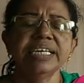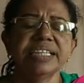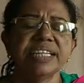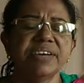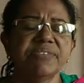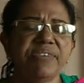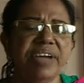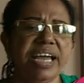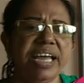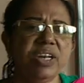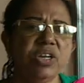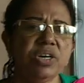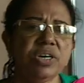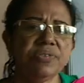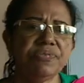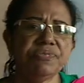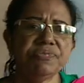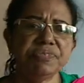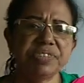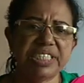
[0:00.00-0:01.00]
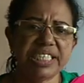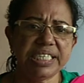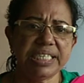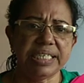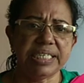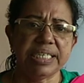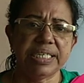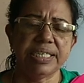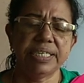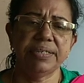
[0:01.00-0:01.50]
the value of
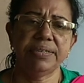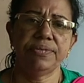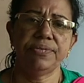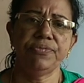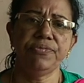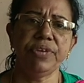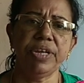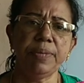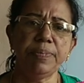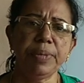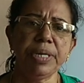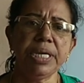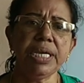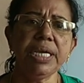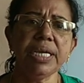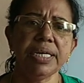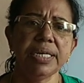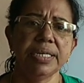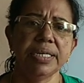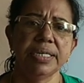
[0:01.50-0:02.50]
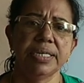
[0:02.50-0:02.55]
G will be